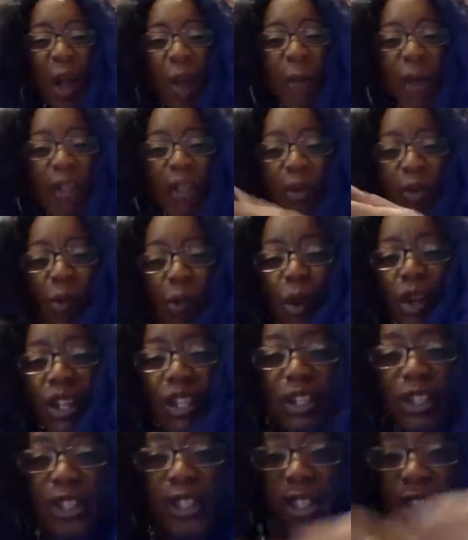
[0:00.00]
with what
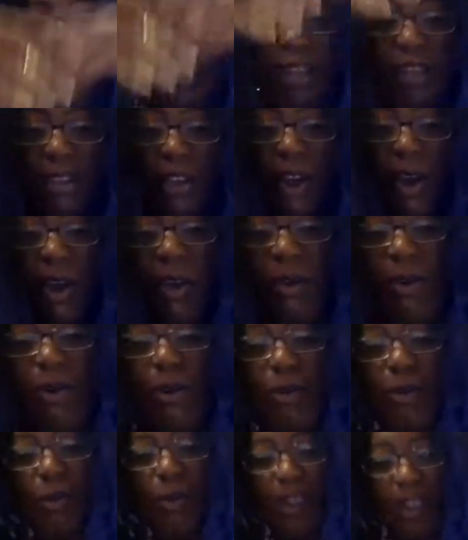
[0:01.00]
you're
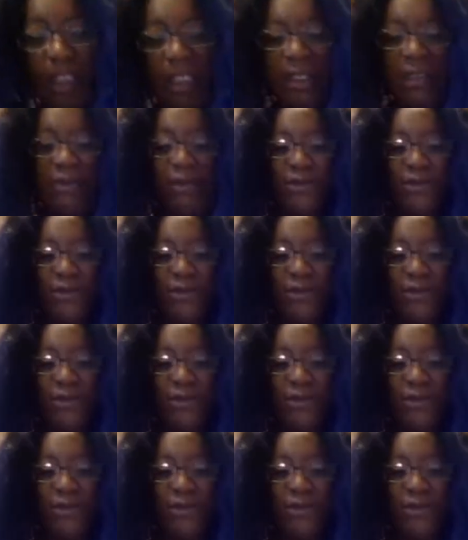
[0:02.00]
going